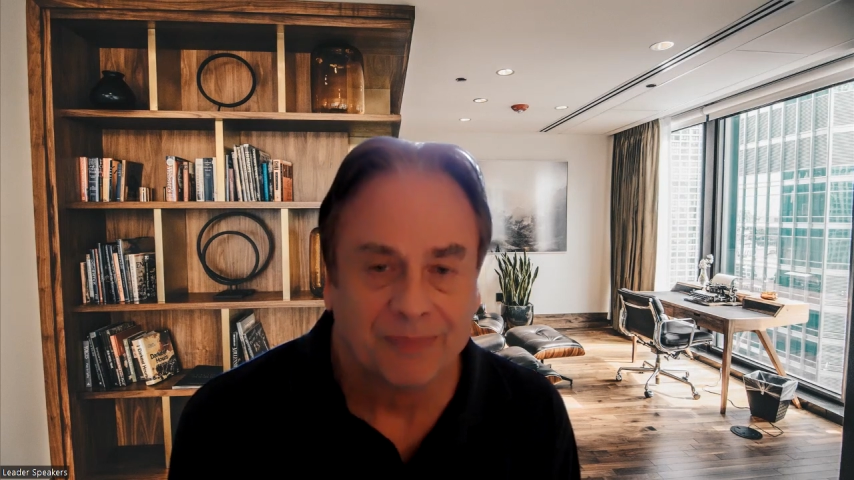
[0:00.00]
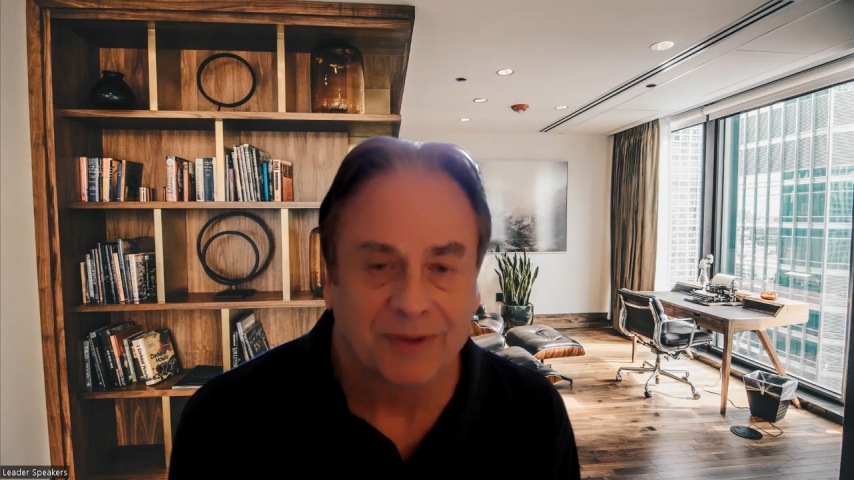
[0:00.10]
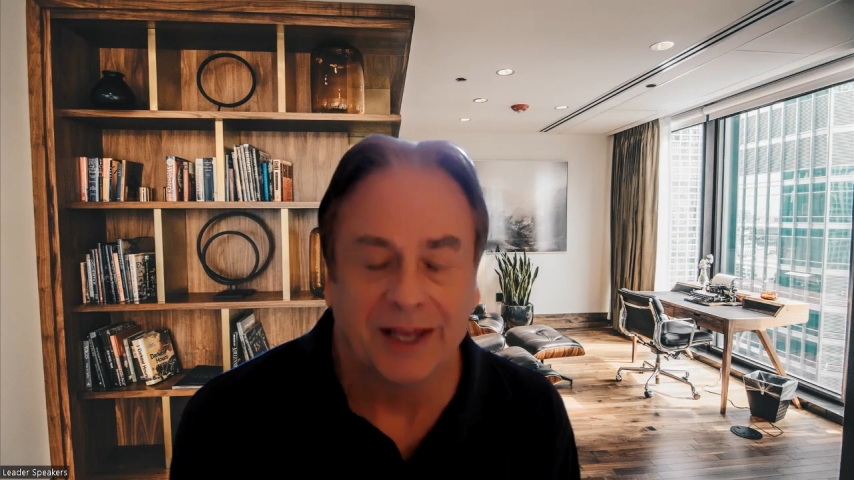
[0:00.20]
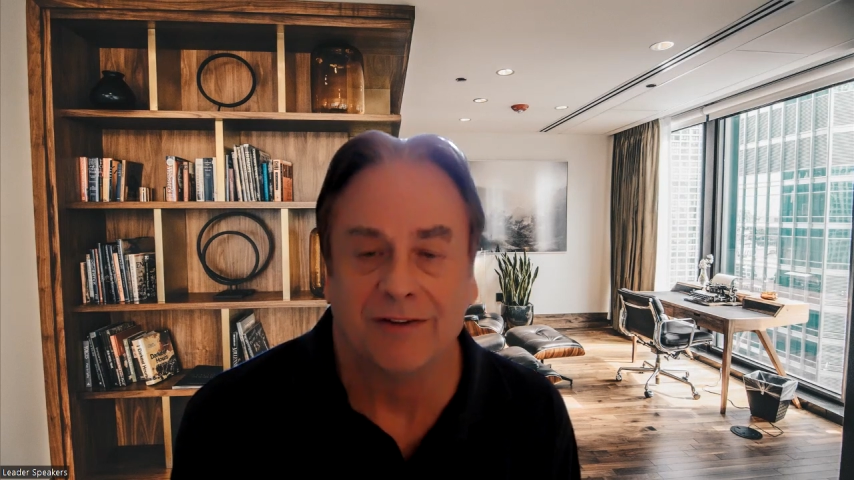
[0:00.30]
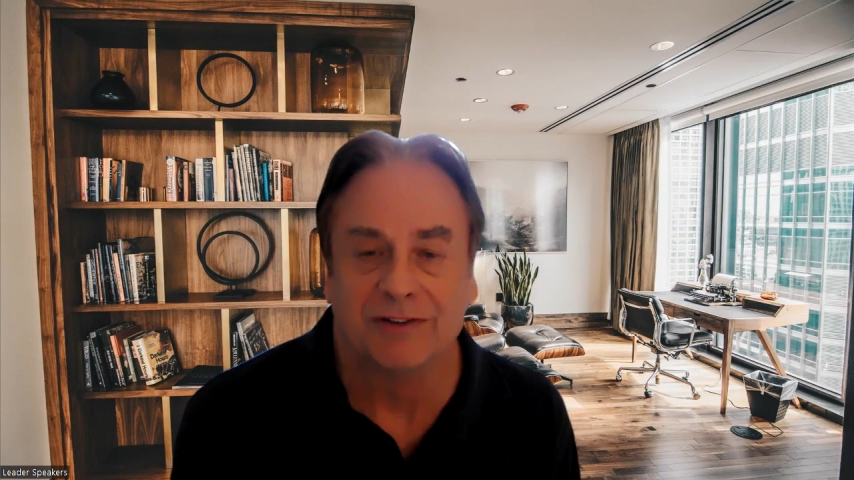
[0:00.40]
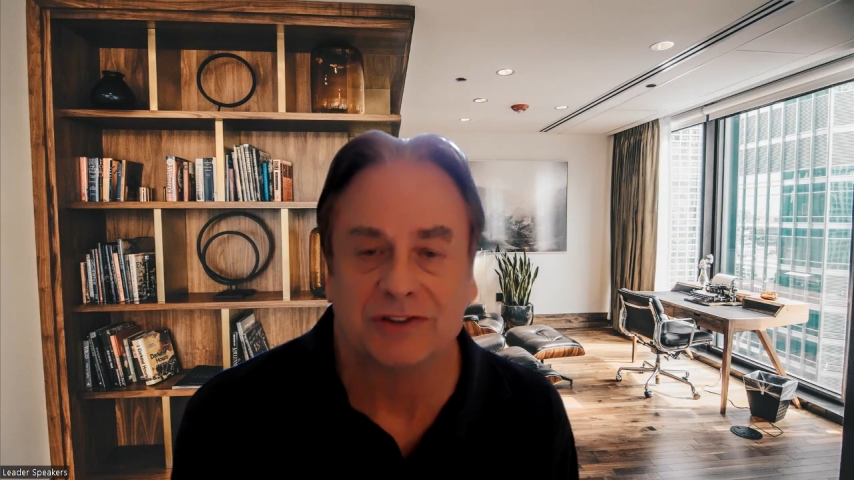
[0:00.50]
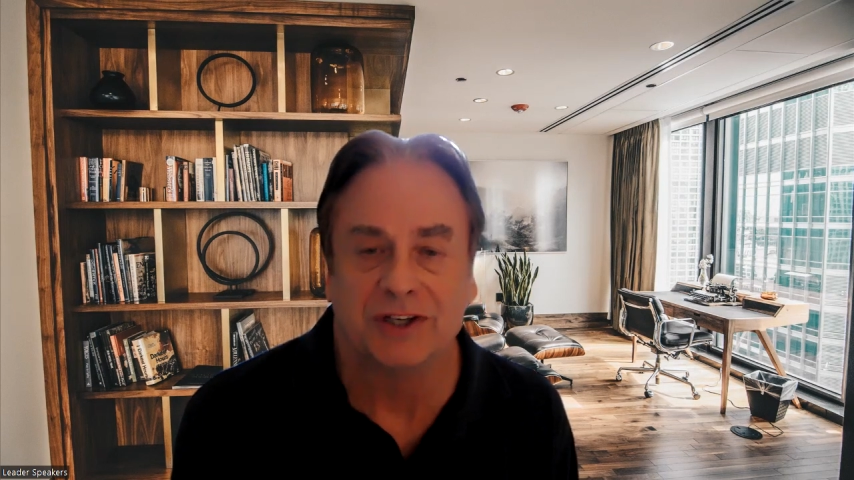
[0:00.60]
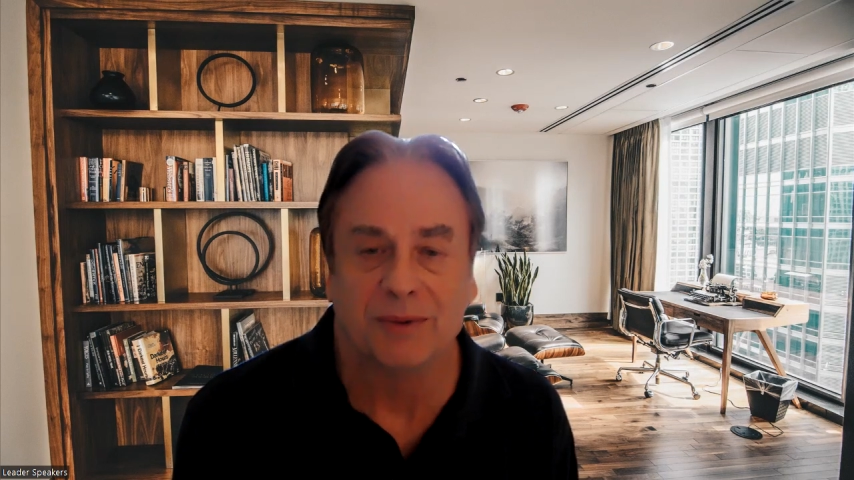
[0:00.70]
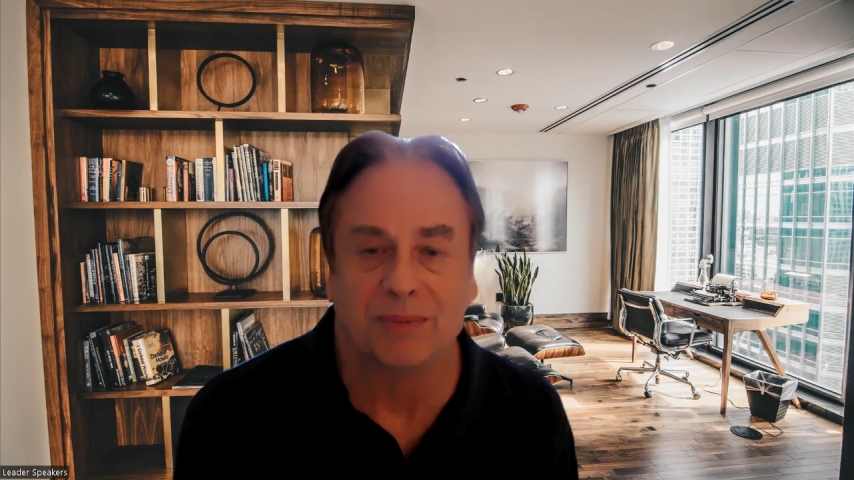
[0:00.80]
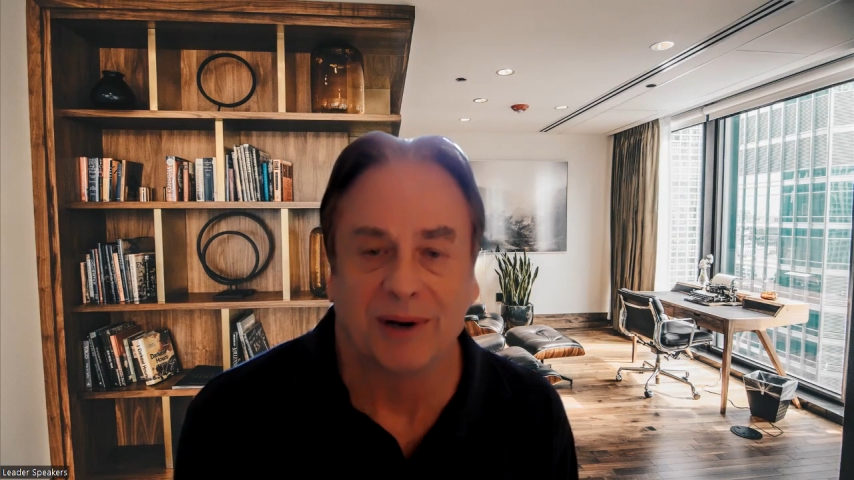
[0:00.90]
and all of a
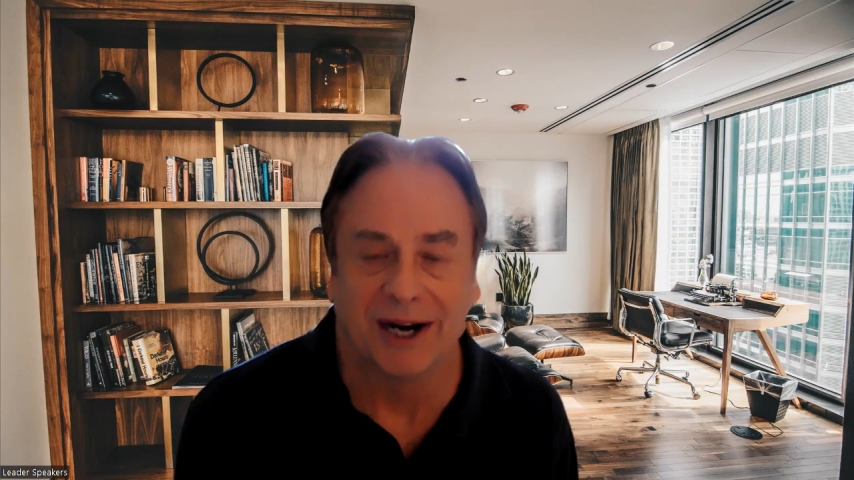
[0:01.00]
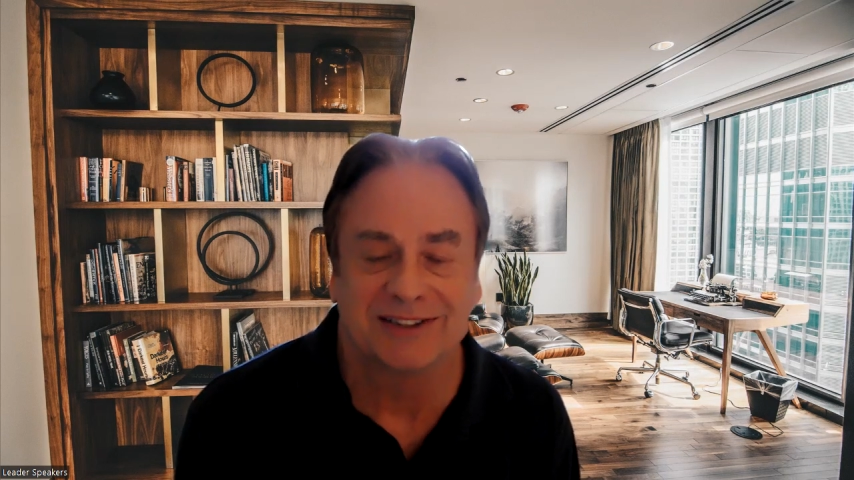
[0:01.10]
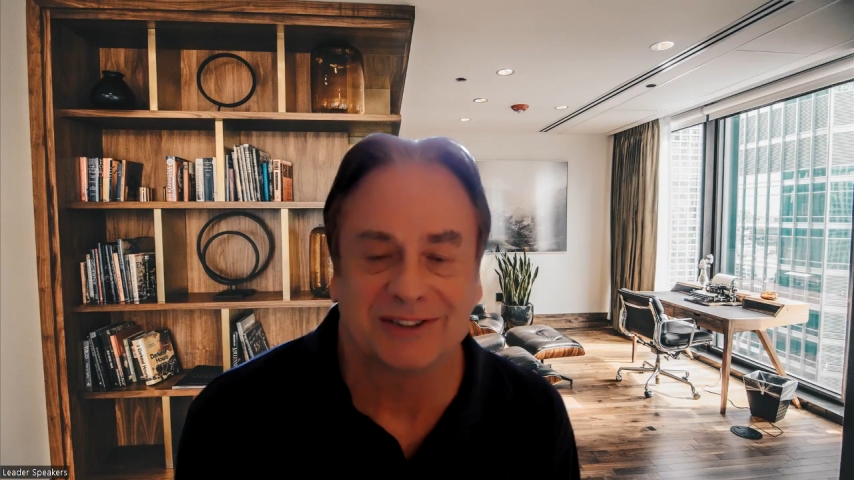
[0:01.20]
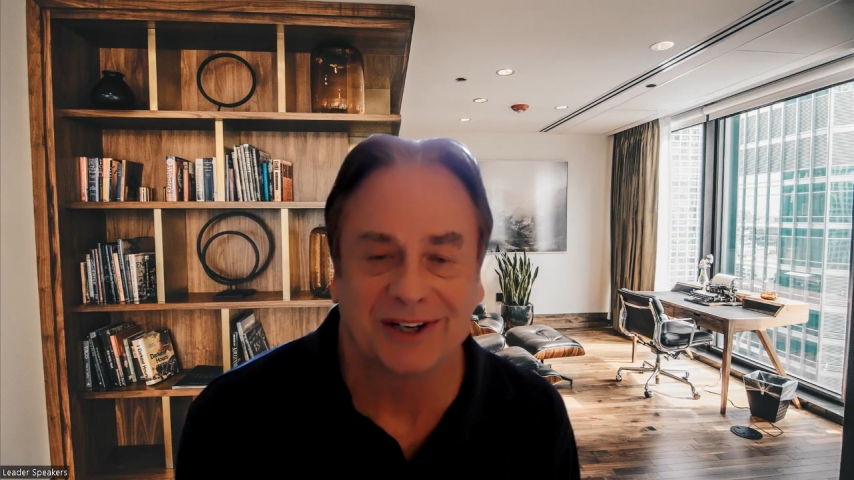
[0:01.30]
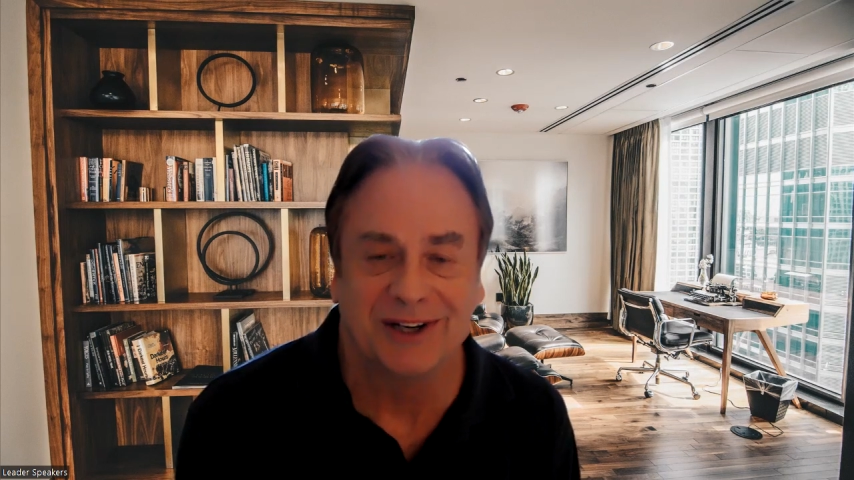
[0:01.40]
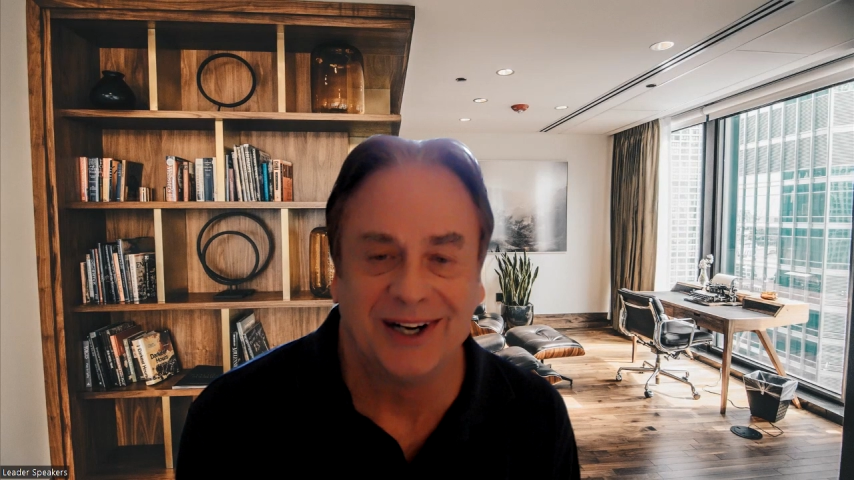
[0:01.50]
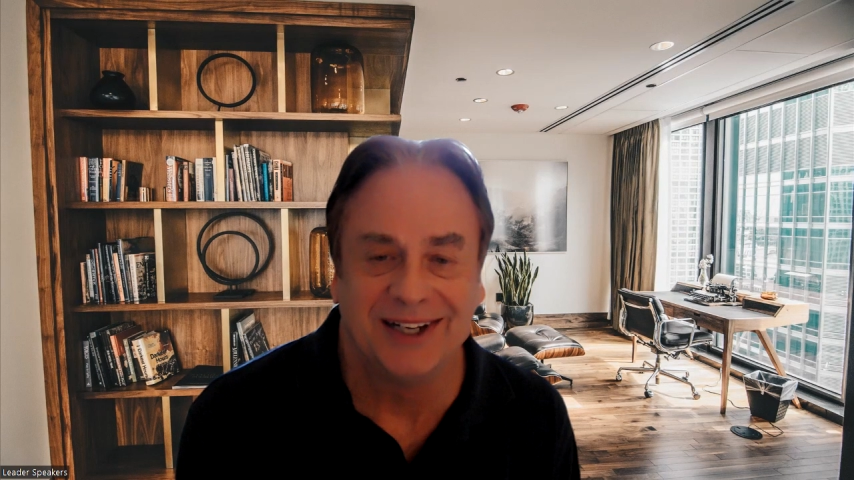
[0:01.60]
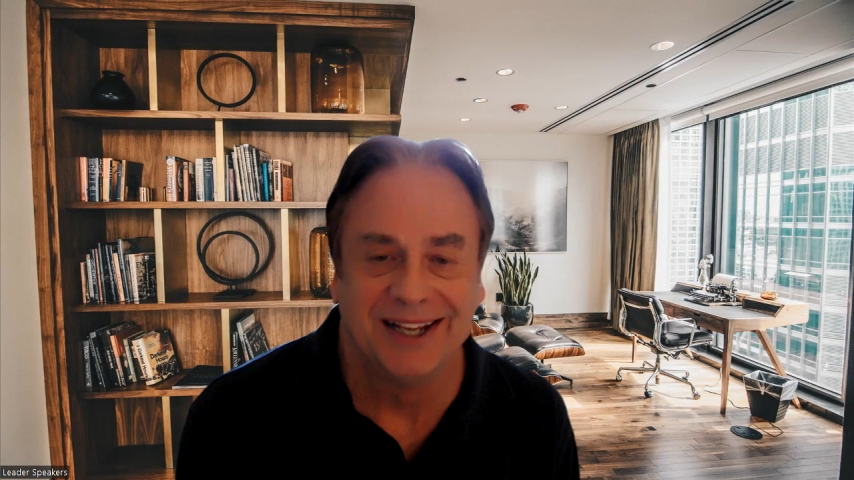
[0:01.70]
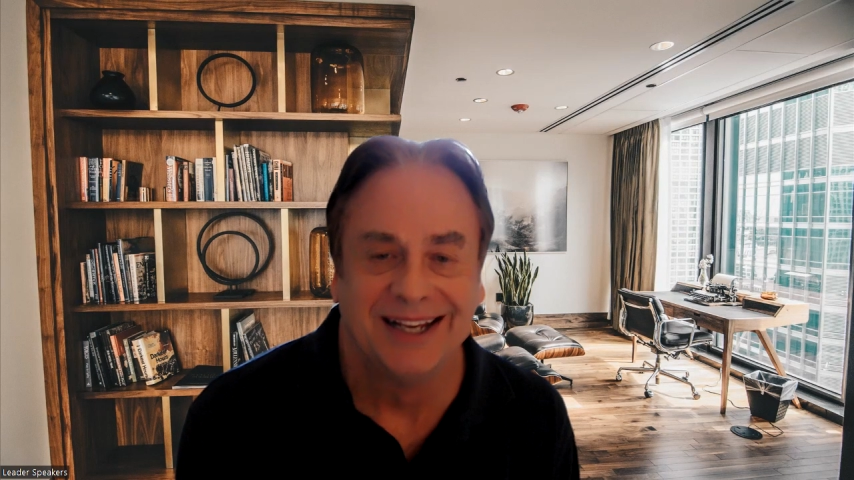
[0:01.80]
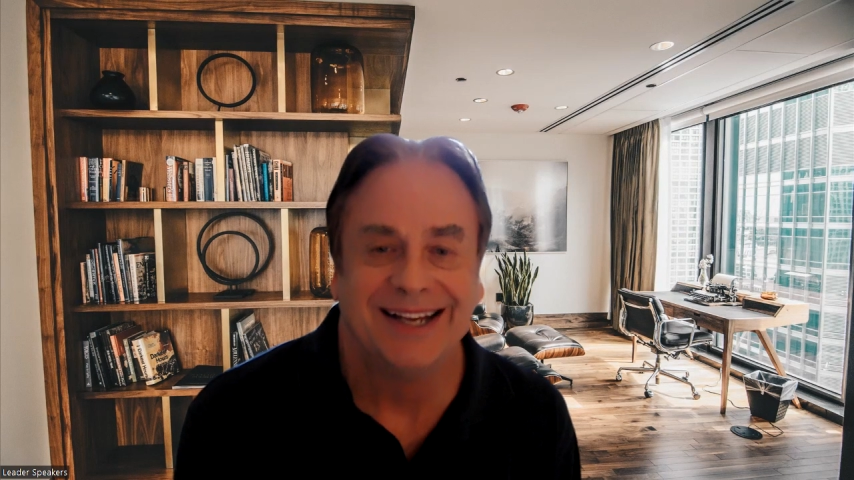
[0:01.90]
sudden your products are gone,